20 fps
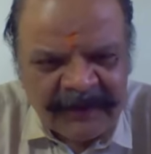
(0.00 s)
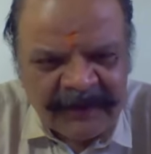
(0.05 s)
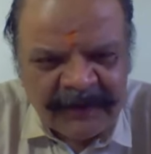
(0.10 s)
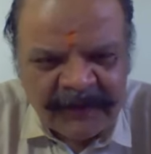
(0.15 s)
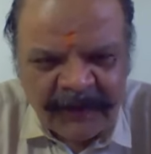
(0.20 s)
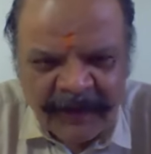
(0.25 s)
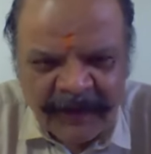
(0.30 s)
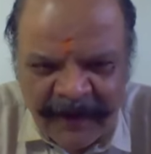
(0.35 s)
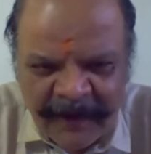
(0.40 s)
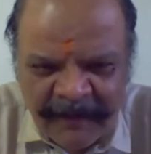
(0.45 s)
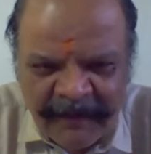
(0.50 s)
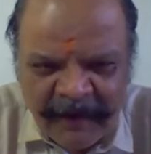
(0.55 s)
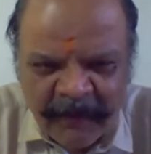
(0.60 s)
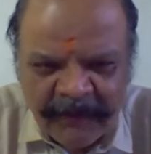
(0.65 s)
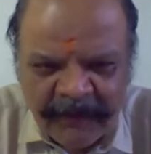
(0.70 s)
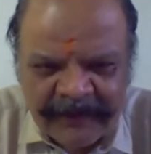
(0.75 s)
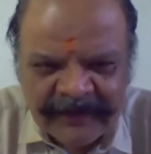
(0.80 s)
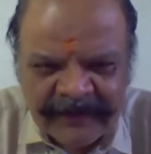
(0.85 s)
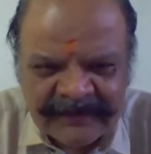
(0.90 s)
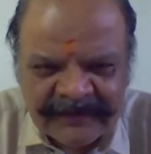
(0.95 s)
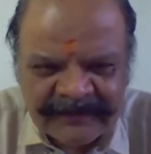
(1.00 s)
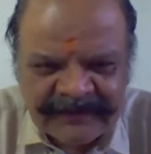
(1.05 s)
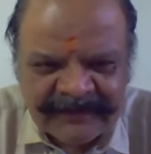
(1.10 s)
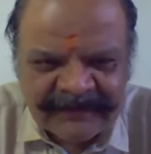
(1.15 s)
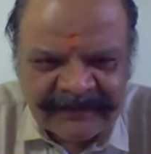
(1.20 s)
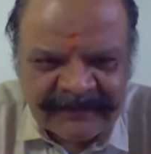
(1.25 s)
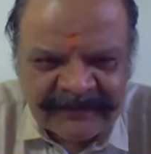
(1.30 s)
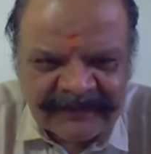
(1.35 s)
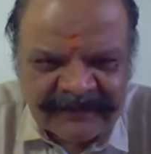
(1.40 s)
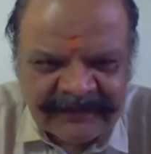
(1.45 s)
to rub out
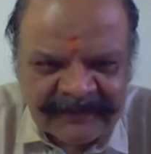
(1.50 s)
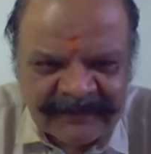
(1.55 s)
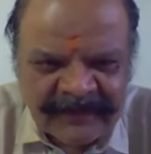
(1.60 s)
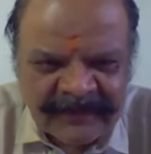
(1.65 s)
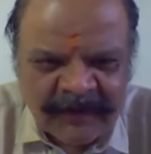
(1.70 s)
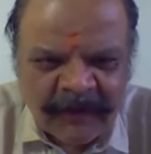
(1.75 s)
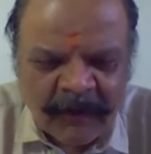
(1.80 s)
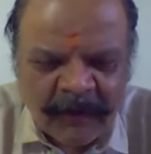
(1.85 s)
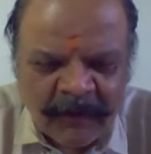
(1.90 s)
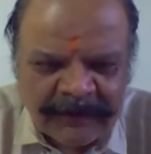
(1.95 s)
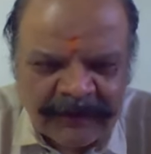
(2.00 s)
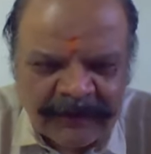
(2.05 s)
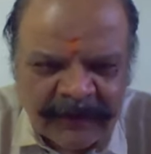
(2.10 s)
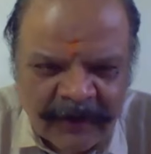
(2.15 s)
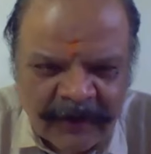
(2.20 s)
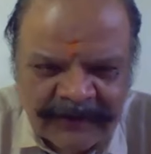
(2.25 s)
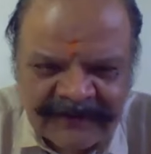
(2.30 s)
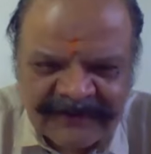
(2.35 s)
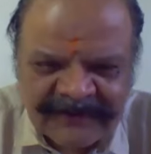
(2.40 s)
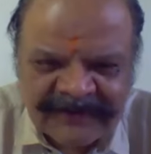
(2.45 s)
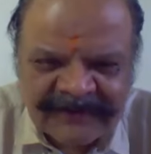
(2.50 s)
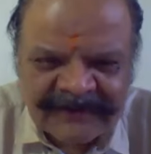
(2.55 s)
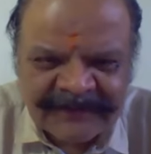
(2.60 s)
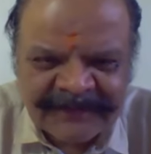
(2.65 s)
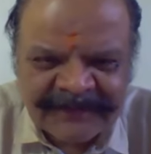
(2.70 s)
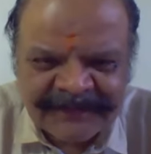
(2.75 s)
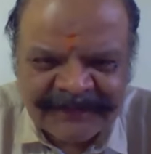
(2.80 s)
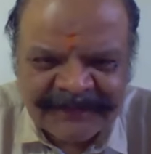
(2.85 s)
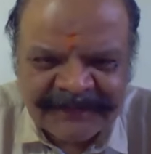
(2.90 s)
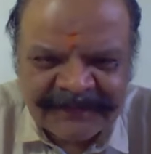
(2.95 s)
the old thoughts
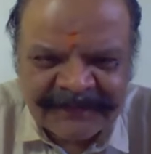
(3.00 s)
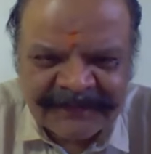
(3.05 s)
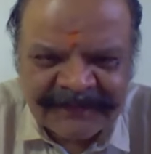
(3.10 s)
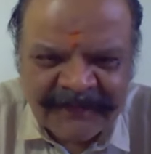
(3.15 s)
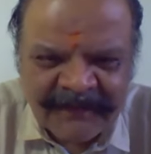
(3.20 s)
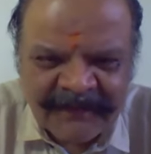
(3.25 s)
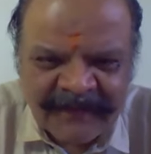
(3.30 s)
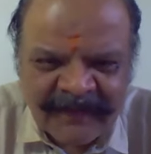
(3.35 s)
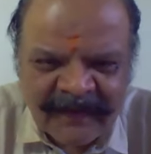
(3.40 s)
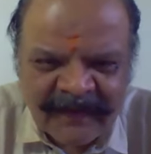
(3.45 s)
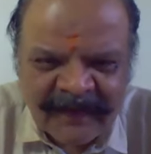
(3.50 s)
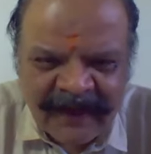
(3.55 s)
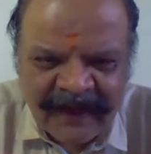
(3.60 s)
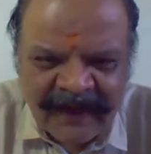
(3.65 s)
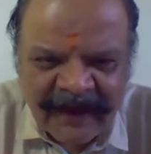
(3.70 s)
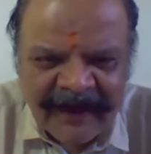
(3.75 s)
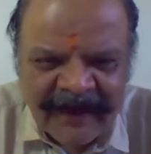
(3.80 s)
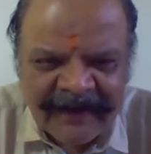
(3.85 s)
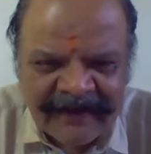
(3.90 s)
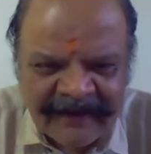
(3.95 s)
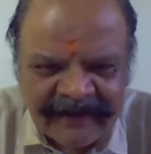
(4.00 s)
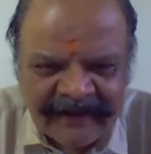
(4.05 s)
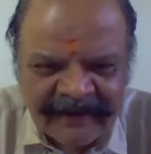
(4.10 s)
and